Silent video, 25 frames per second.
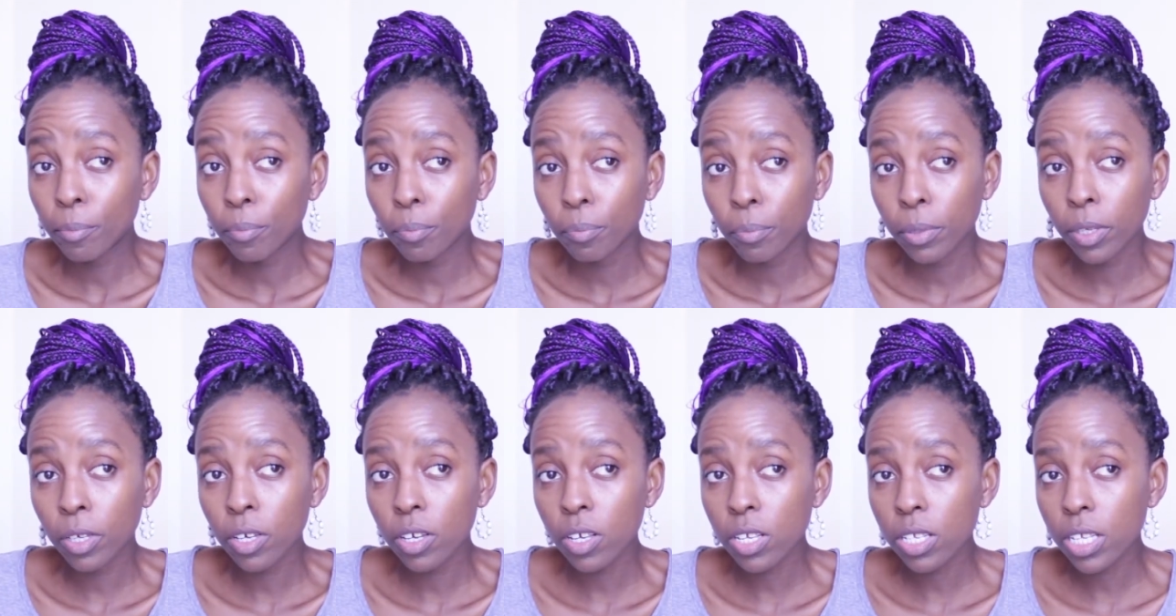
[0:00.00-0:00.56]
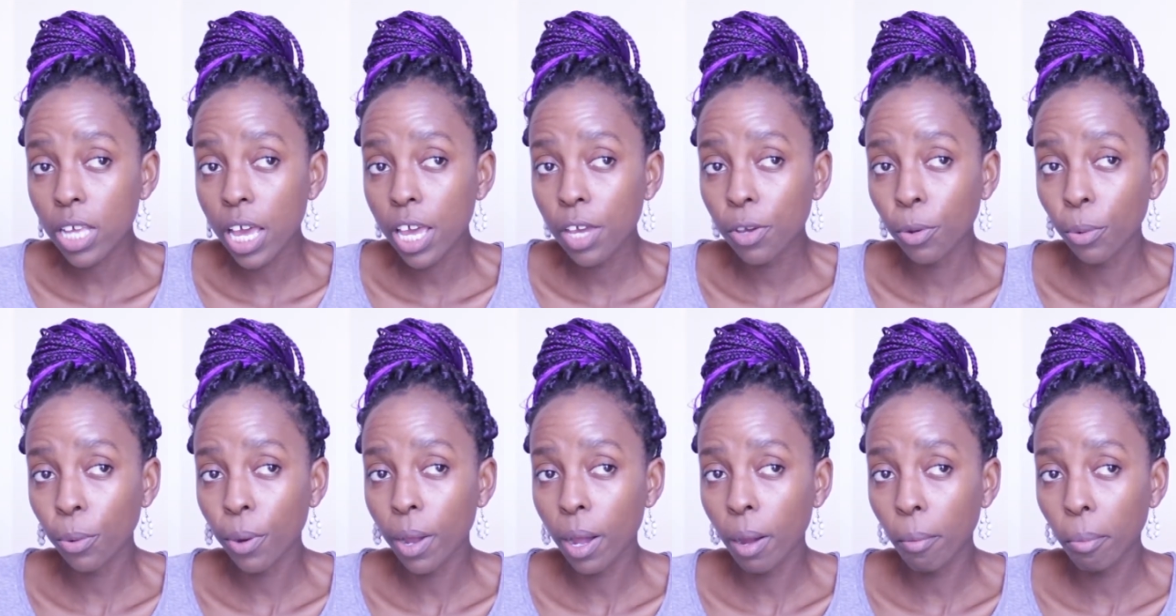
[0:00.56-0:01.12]
Because I
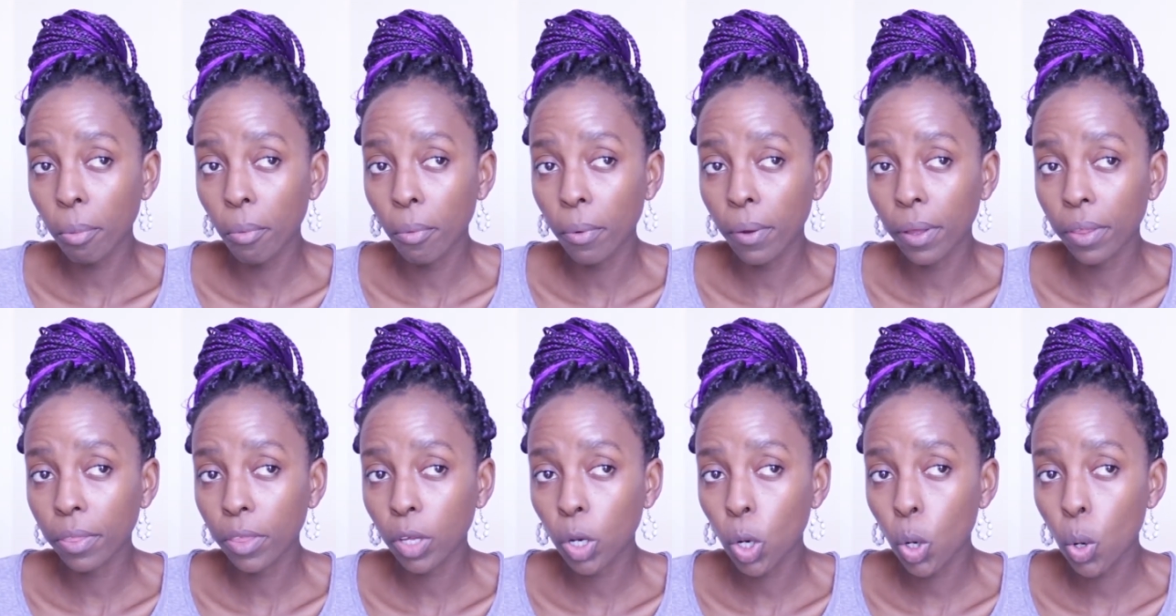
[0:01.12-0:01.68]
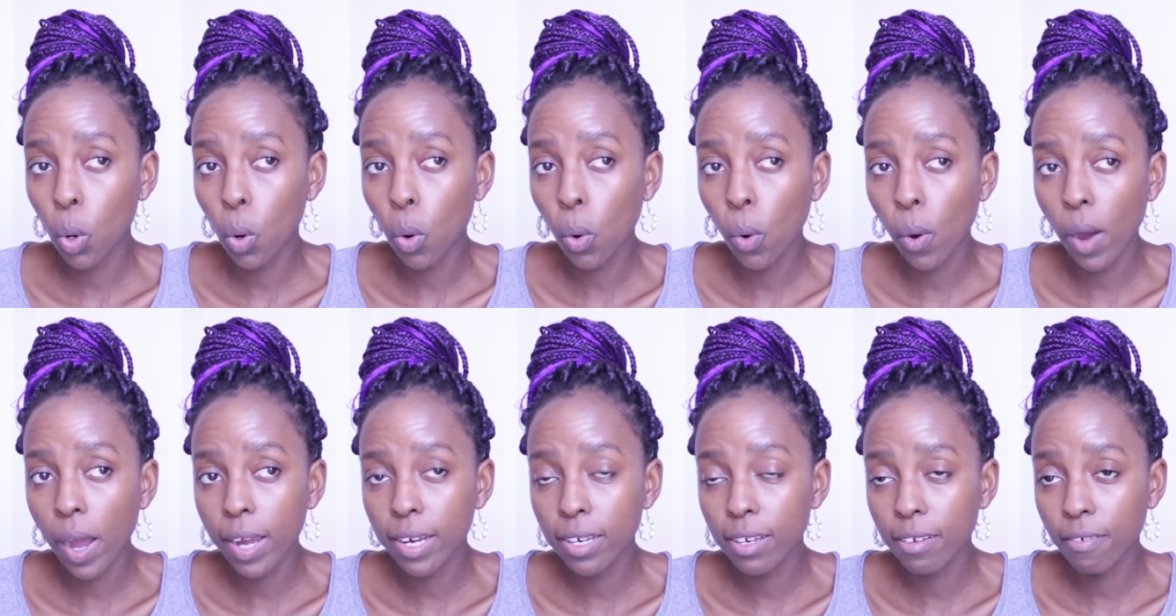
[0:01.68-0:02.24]
grew up with
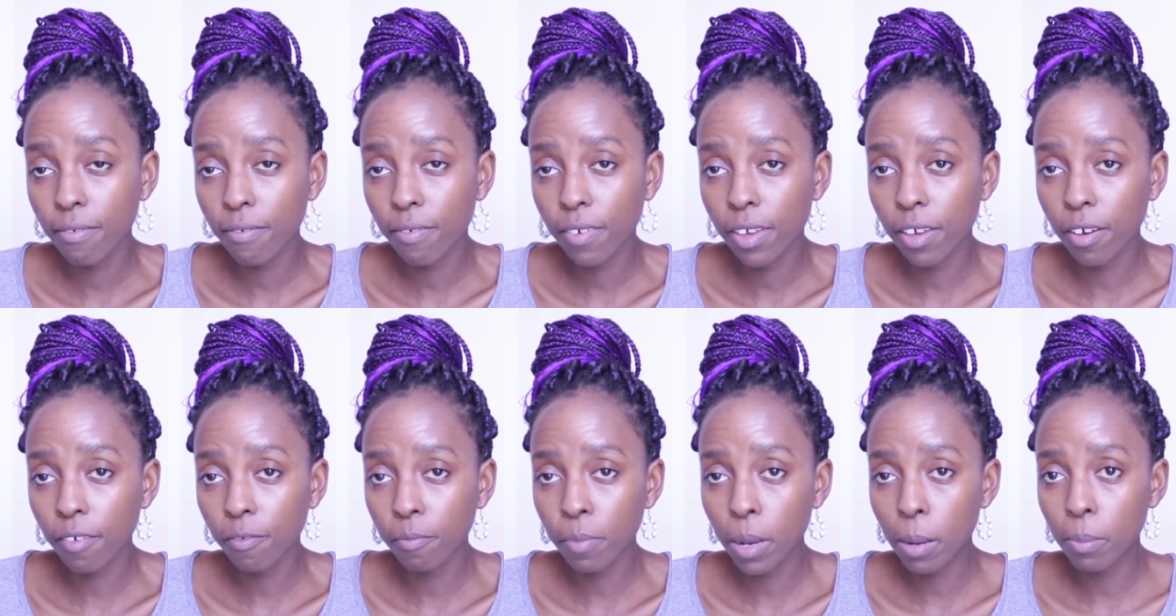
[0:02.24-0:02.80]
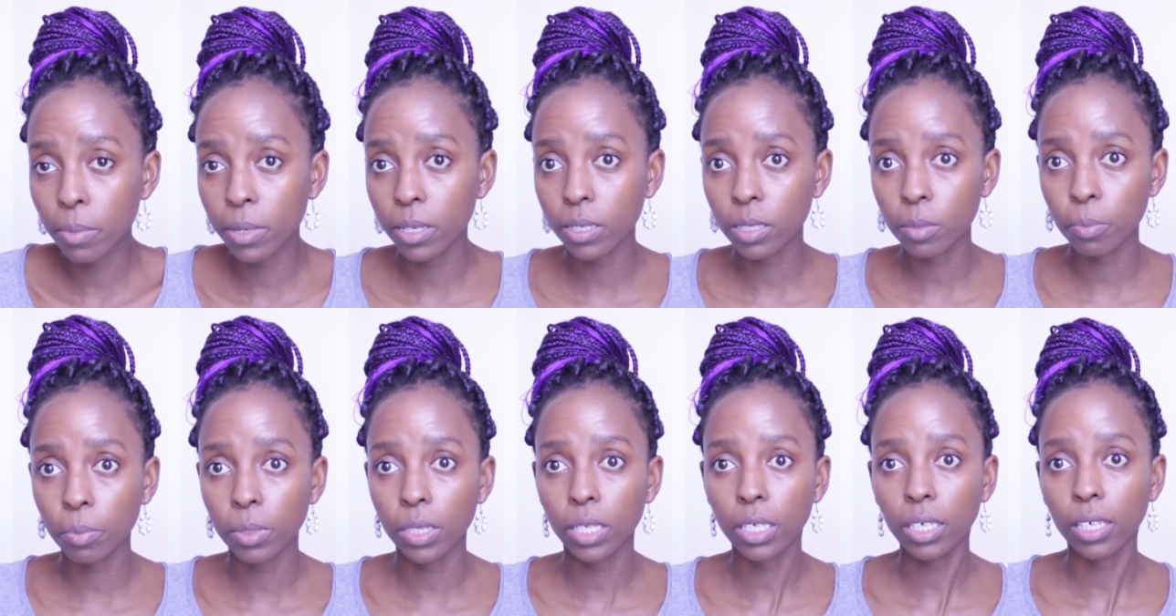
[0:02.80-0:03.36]
quite a fear of public
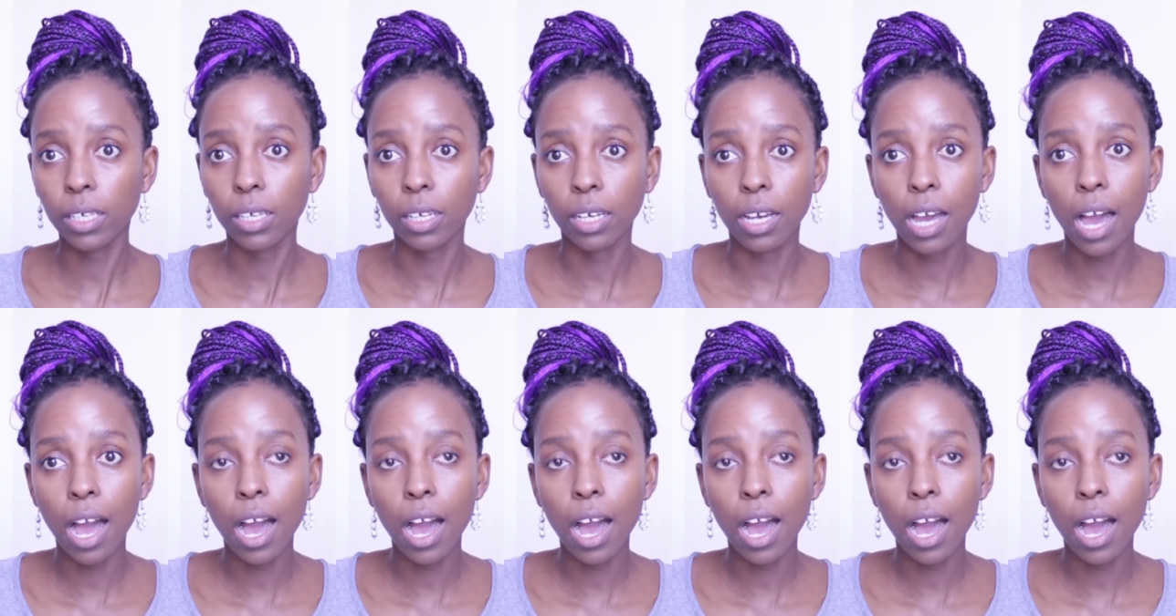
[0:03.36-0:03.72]
speaking,